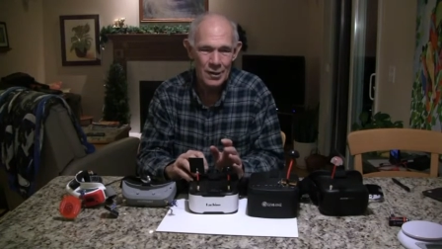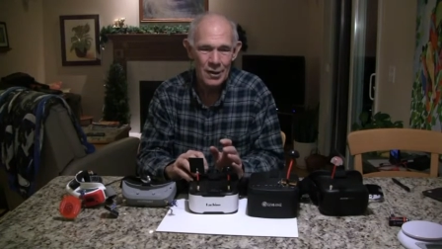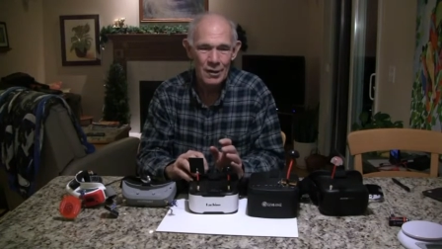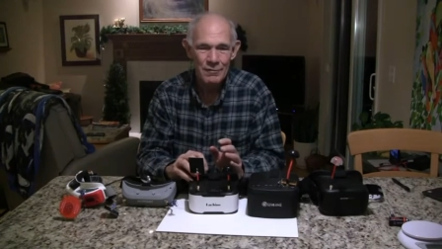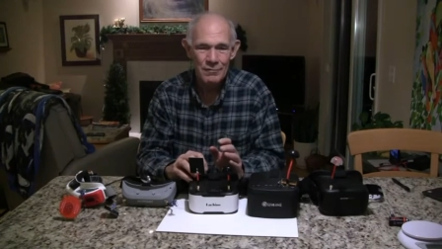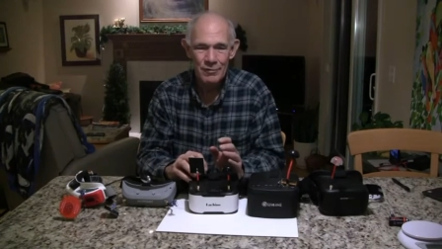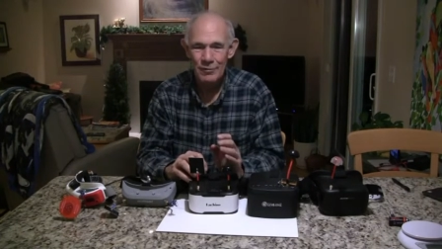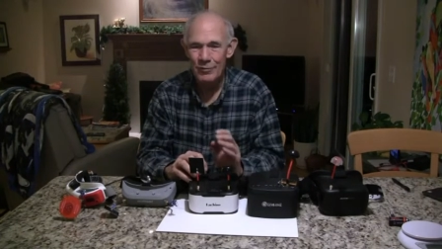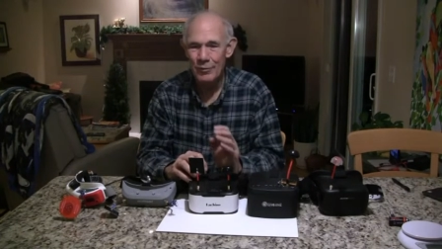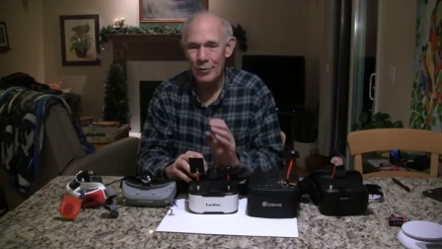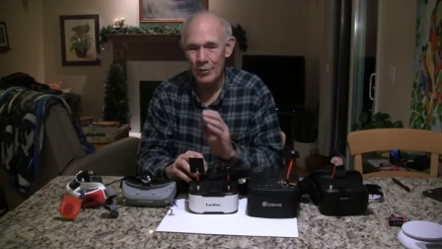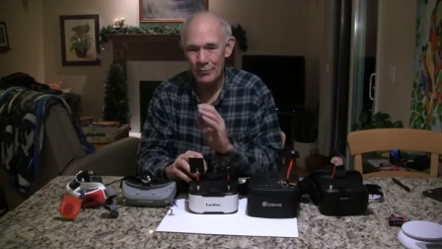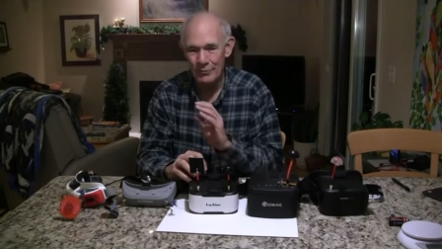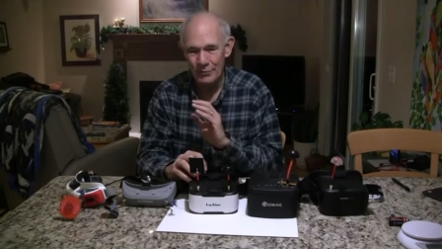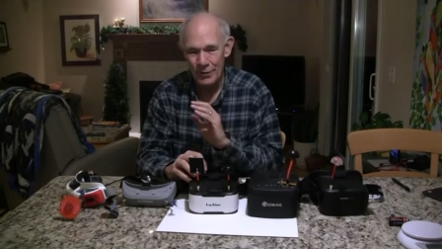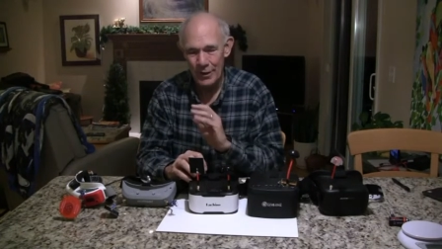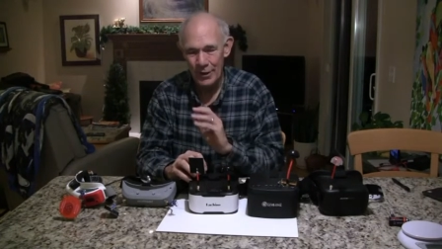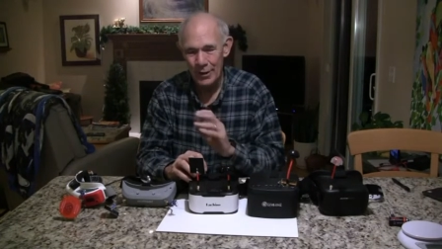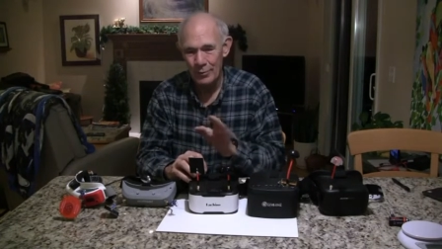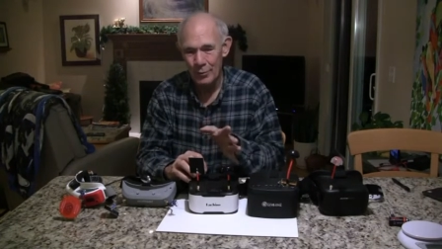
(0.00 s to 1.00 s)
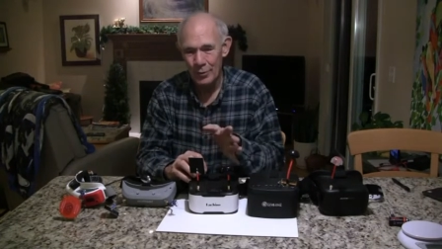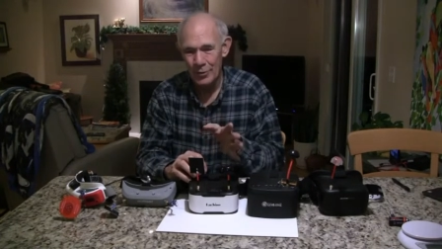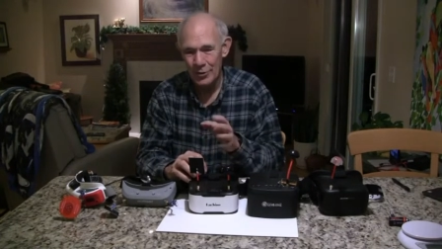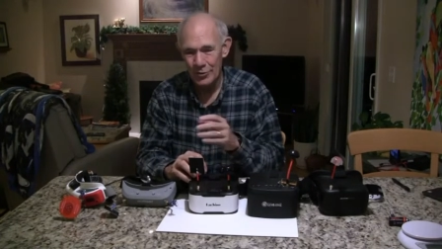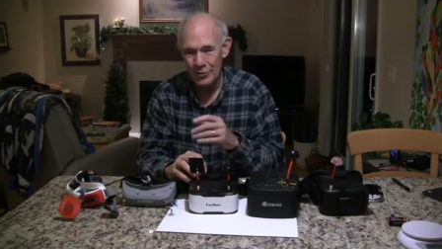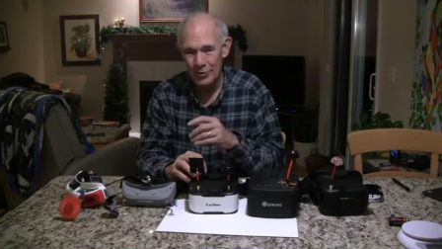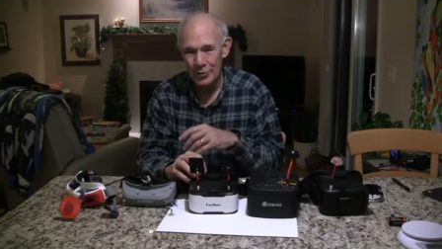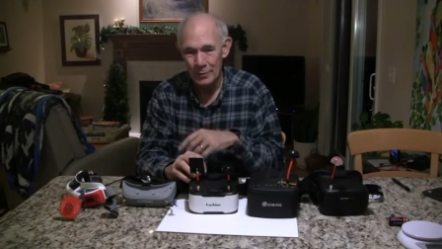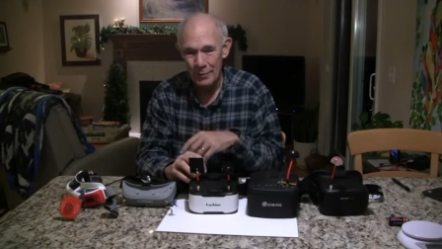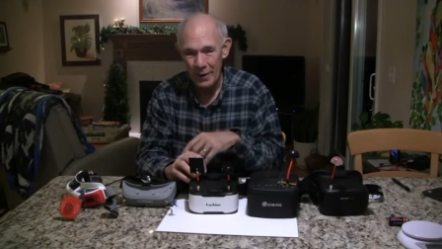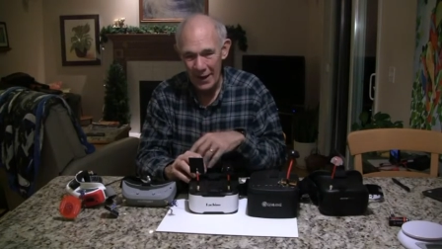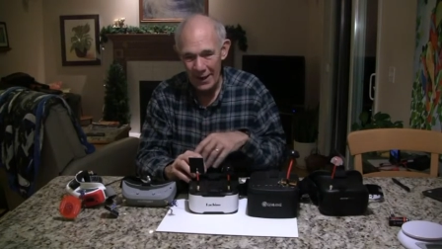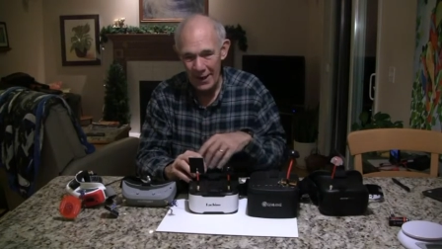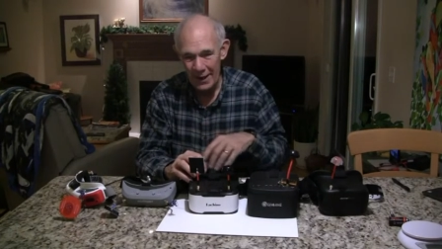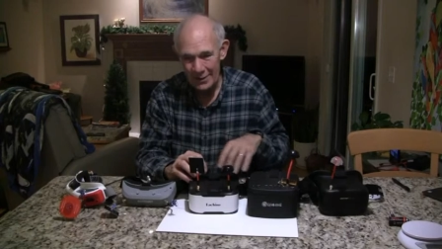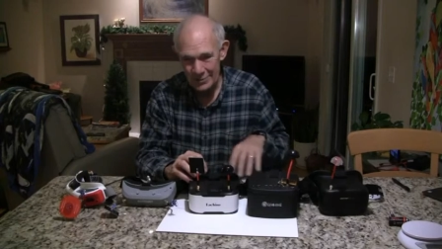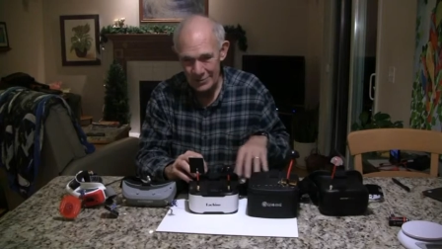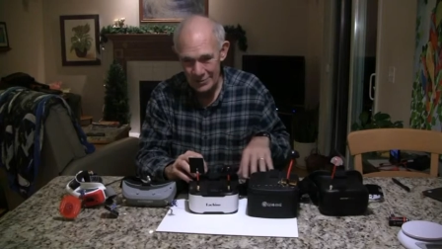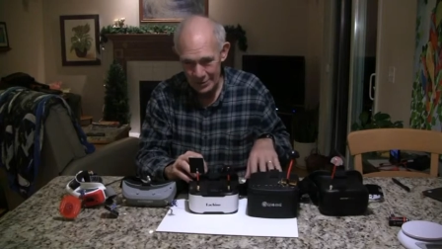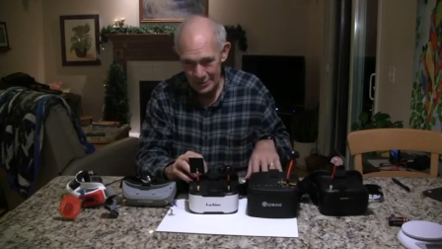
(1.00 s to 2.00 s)
If you're going to fly 1 or 2
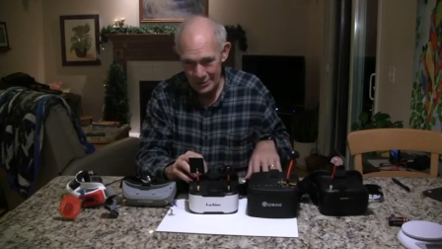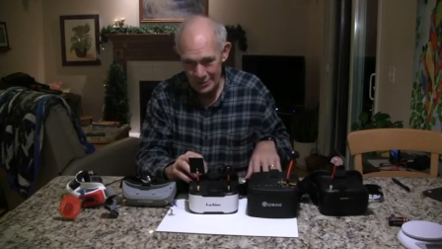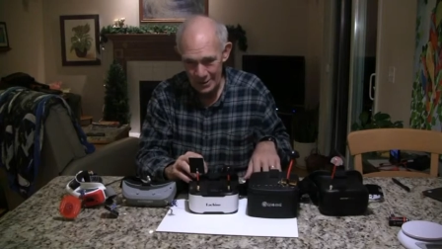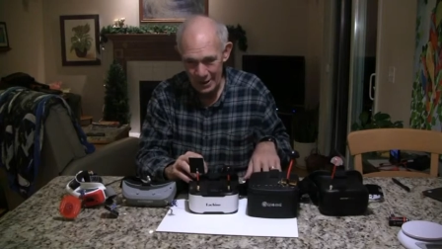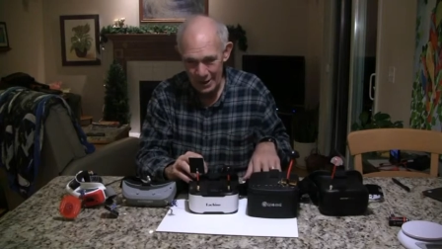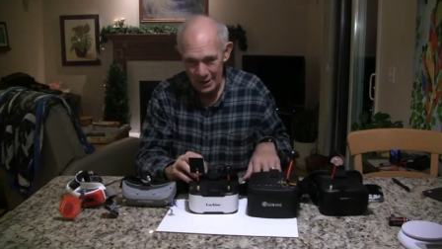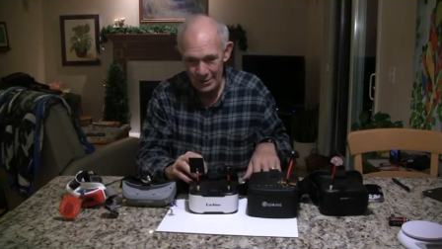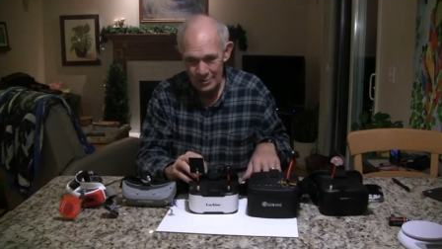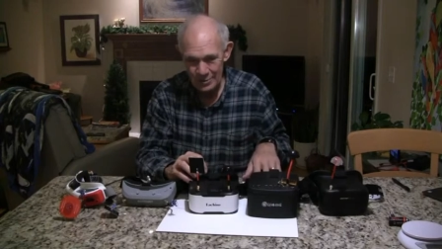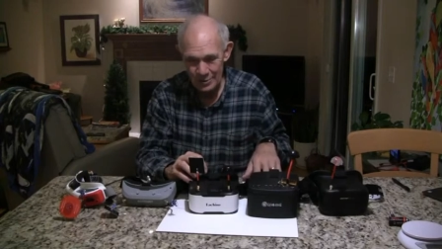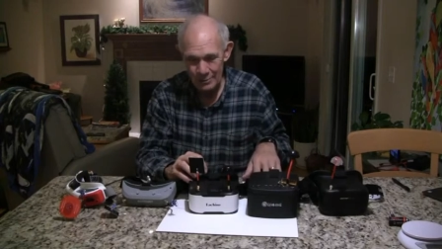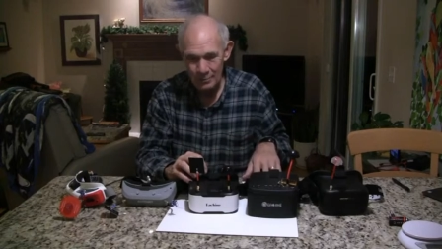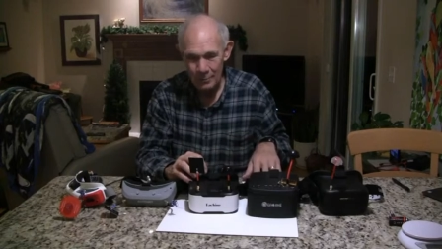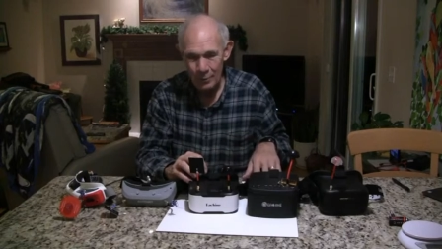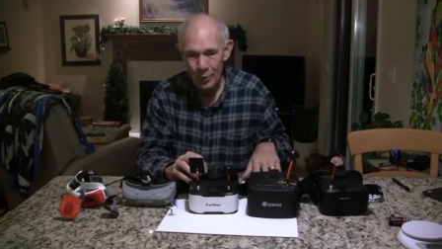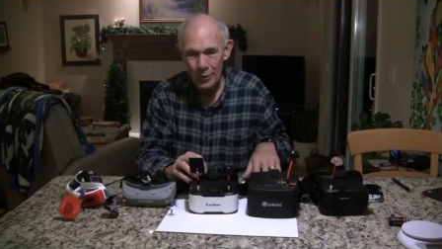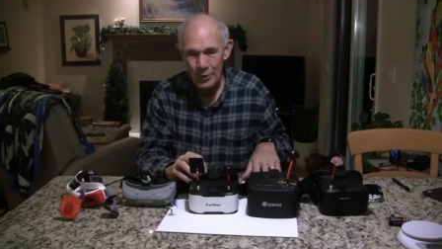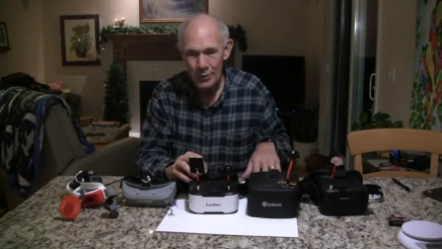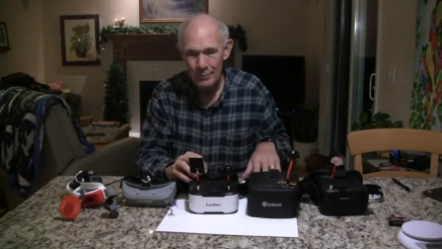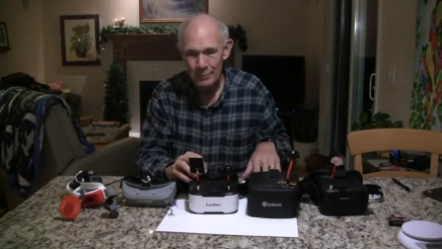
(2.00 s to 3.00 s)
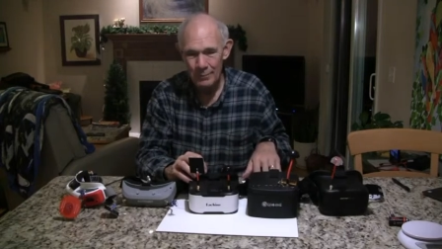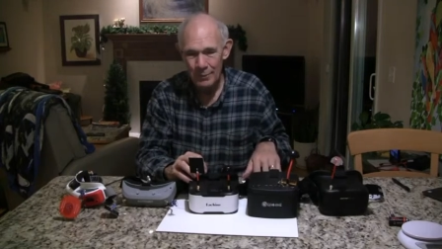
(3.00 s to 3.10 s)
packs, it's not as important,